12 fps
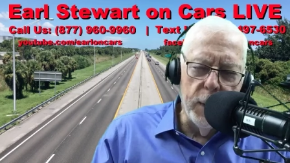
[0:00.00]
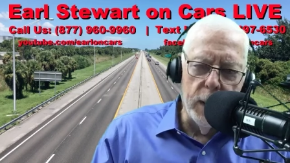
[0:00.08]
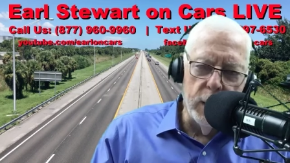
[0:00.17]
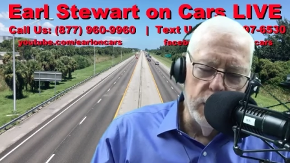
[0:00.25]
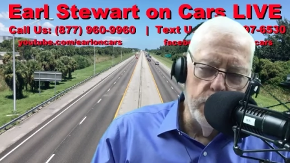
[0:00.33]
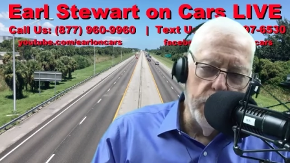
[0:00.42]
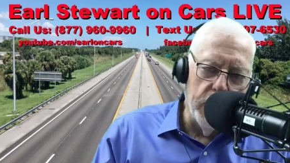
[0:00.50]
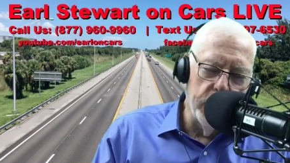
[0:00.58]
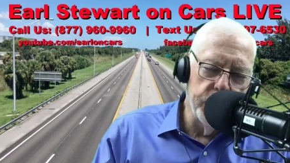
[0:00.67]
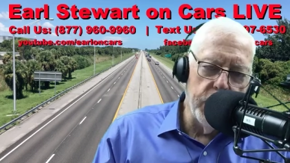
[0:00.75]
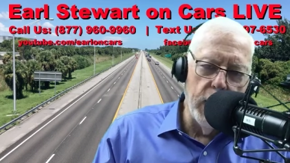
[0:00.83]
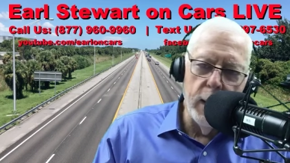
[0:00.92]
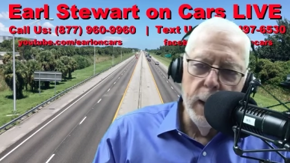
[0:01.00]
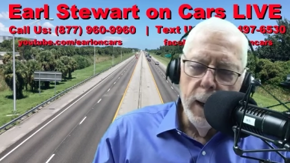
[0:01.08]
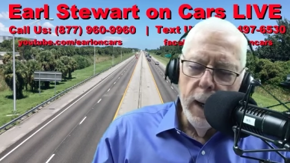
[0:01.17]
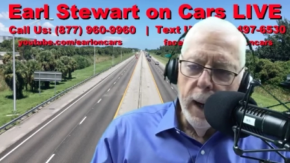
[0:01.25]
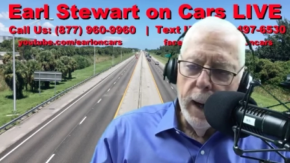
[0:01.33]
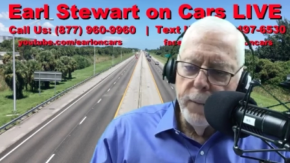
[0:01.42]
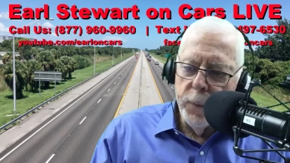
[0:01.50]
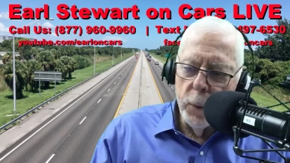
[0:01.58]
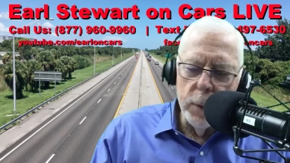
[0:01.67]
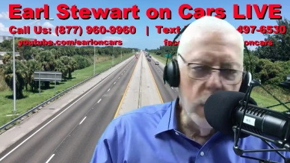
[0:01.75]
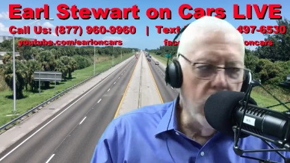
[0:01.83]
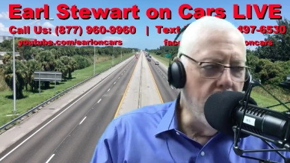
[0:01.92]
I think it depends. If
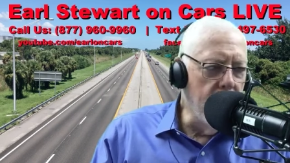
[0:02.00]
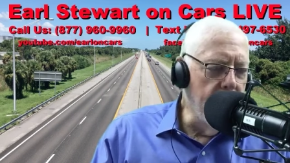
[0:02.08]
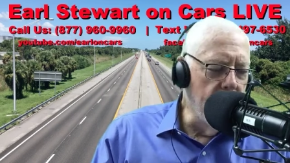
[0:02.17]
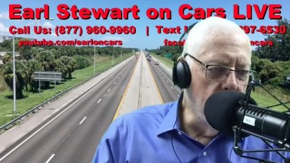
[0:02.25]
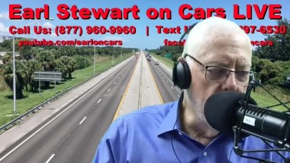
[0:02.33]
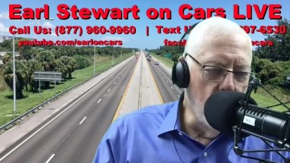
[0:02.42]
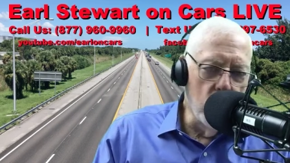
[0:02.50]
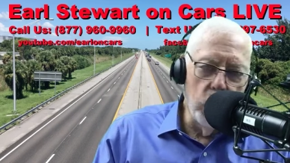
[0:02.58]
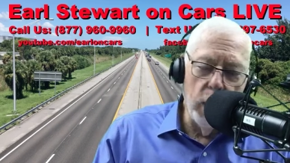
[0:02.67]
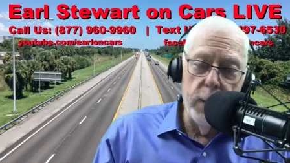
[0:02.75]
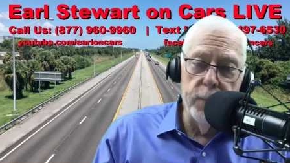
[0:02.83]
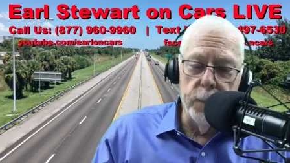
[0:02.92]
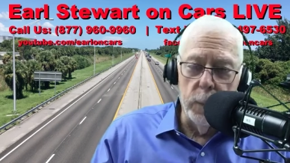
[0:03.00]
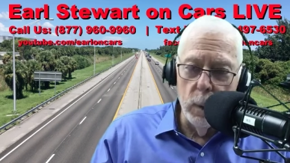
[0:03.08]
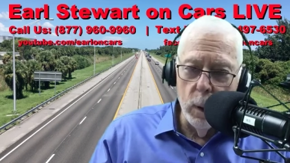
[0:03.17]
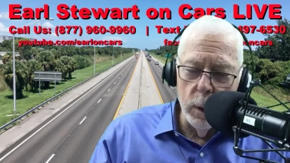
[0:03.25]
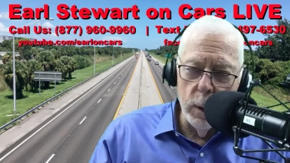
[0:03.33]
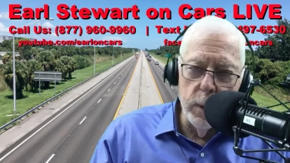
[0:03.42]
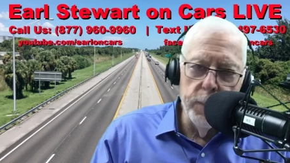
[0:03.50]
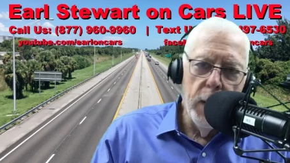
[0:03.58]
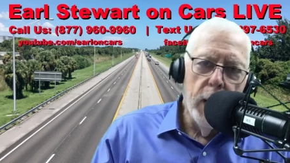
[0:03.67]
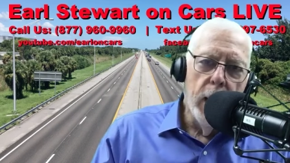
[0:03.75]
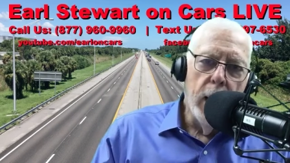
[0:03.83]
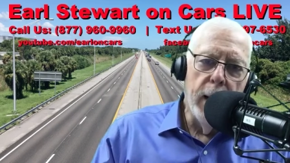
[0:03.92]
you can lock in a low rate for longer,
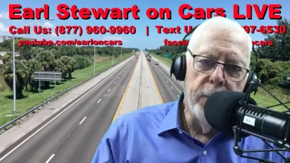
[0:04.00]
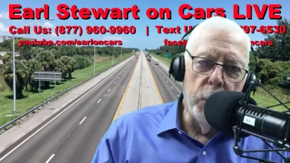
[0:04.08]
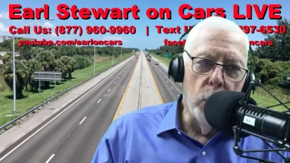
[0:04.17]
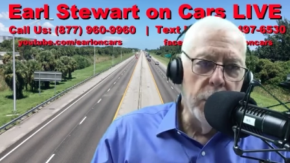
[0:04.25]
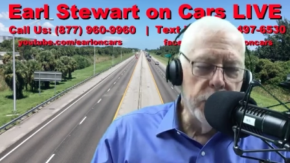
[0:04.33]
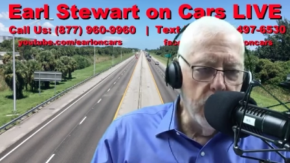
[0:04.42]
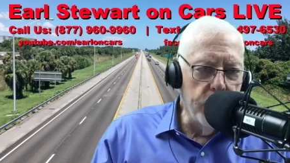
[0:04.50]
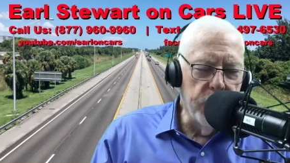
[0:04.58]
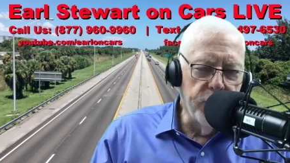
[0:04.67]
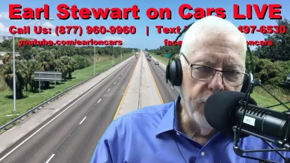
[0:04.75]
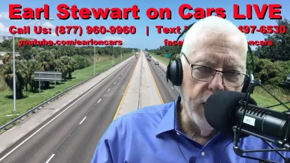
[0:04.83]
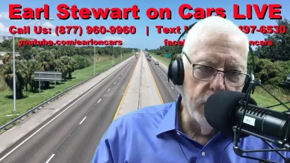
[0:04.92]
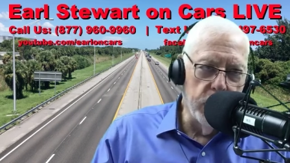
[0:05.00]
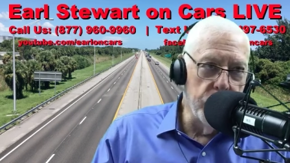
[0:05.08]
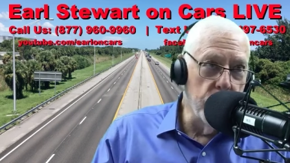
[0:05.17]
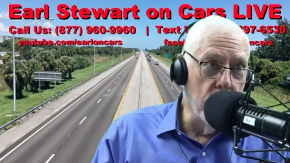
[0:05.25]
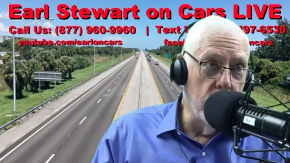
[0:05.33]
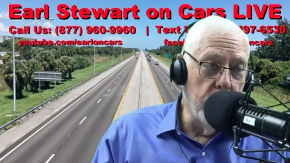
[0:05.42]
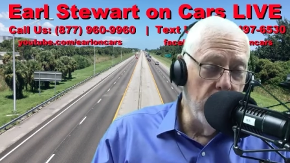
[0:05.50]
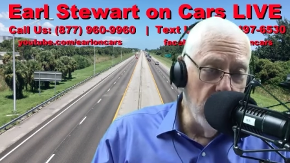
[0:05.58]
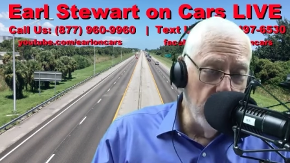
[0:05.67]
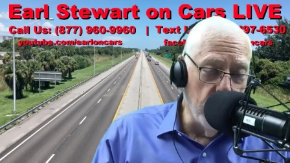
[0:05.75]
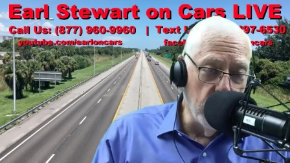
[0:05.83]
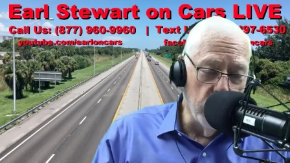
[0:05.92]
if you accept the fact that you're going to be
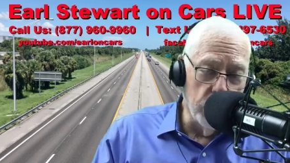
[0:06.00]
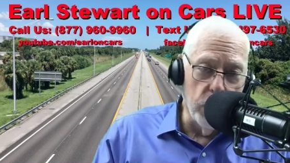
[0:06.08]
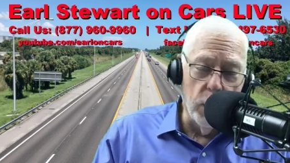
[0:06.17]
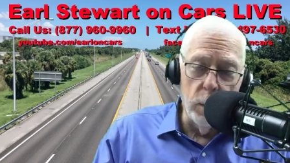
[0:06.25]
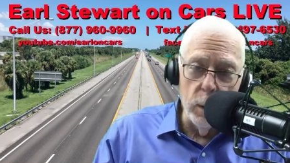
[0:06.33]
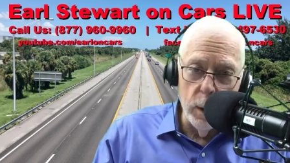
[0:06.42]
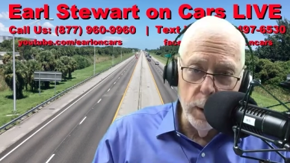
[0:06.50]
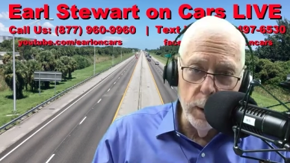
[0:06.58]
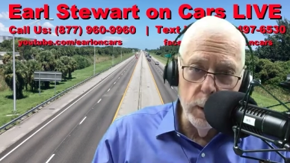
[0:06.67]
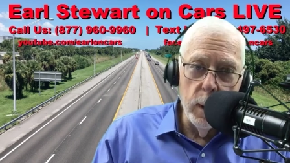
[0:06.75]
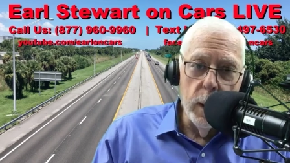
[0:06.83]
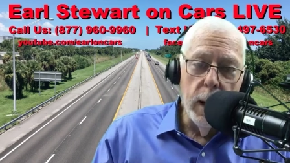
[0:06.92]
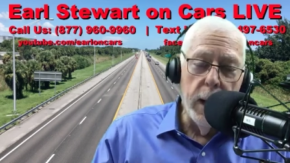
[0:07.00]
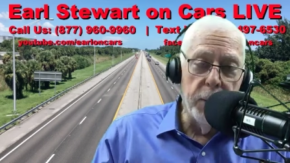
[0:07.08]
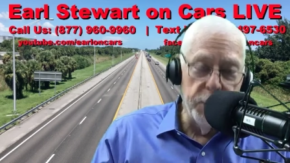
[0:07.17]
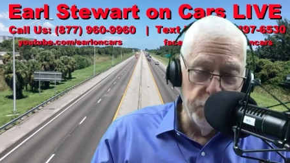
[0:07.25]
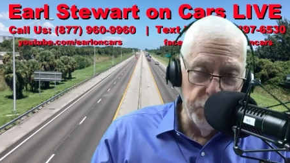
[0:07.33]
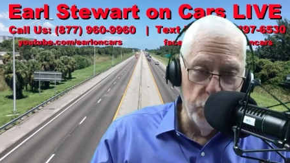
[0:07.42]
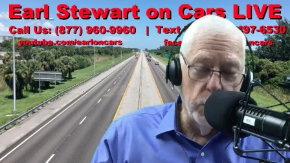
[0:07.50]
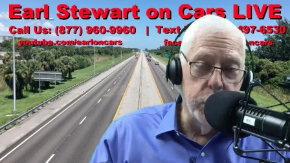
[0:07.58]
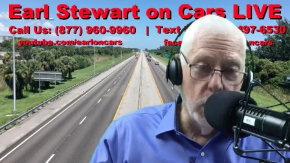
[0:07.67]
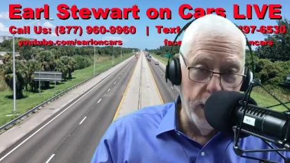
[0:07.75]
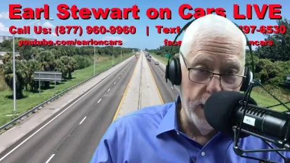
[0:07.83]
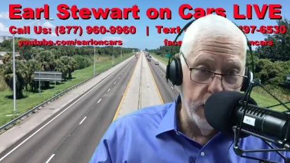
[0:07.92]
keeping your car longer, and this is your
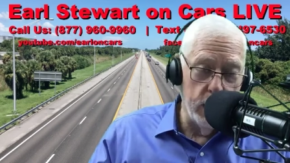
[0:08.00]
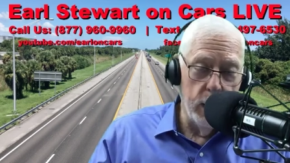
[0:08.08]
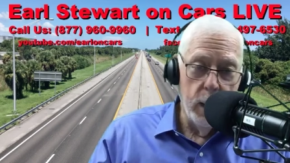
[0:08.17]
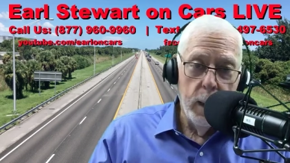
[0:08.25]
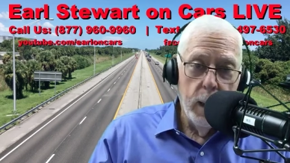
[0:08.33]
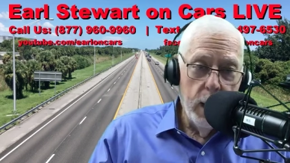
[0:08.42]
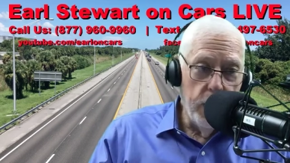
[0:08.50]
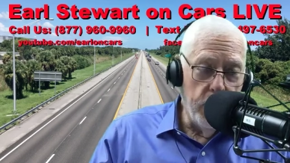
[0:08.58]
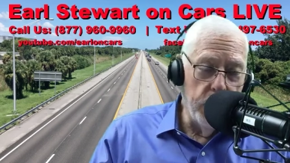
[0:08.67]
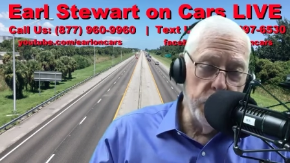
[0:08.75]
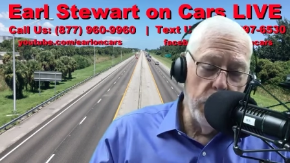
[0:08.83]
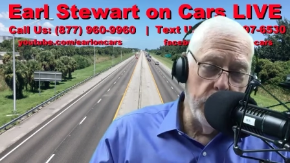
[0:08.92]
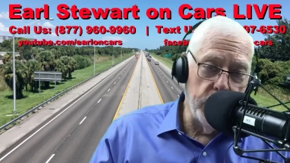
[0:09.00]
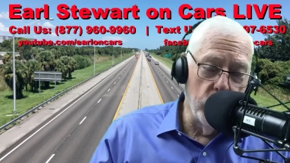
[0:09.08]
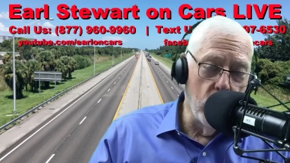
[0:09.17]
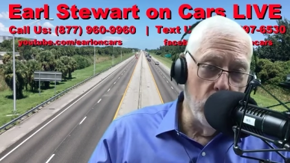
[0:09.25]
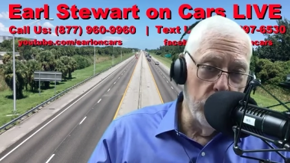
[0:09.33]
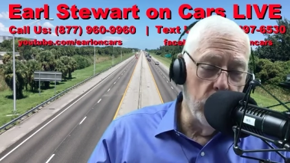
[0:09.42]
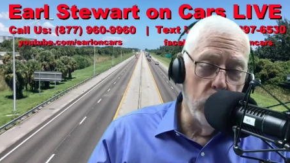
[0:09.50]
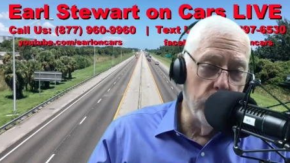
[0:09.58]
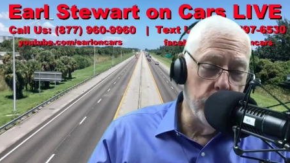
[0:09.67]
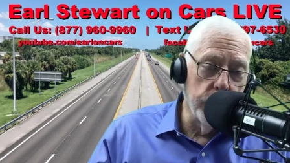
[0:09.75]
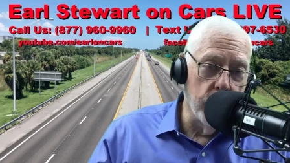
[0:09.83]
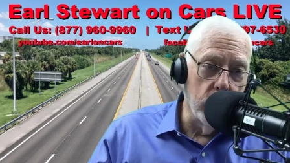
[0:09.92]
plan, then there's nothing wrong with a
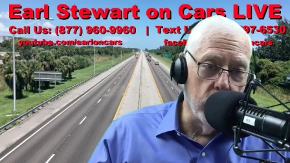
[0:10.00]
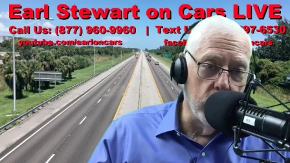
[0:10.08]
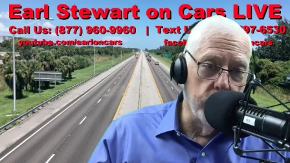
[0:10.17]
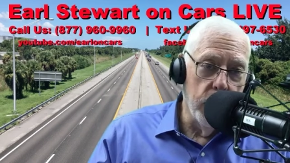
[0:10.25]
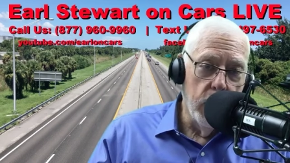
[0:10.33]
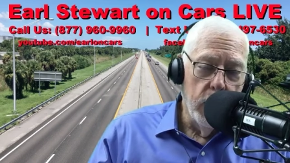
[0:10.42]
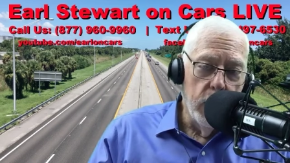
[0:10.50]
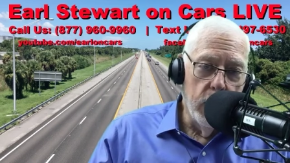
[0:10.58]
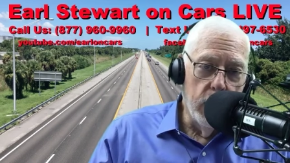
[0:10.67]
longer car loan.